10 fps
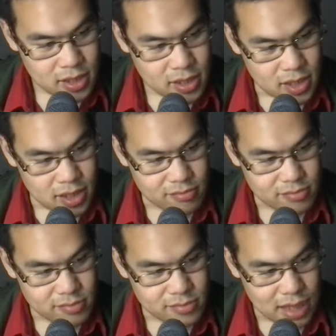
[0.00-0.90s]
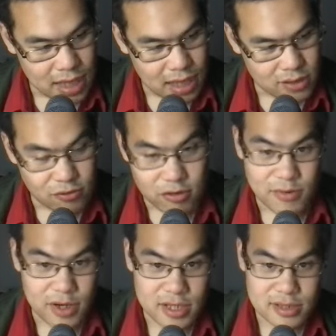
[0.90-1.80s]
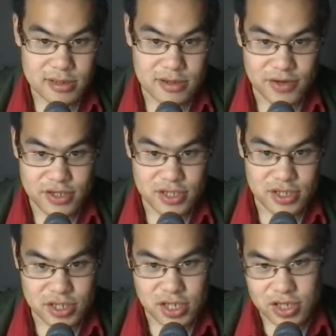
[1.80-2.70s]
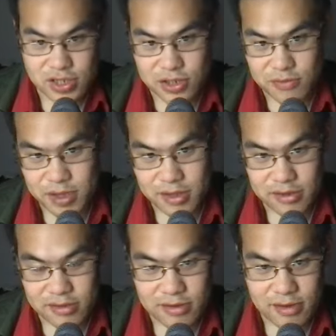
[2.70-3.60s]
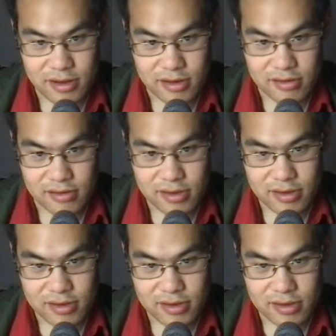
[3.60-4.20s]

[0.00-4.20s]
And Orban eventually changed his opinion, and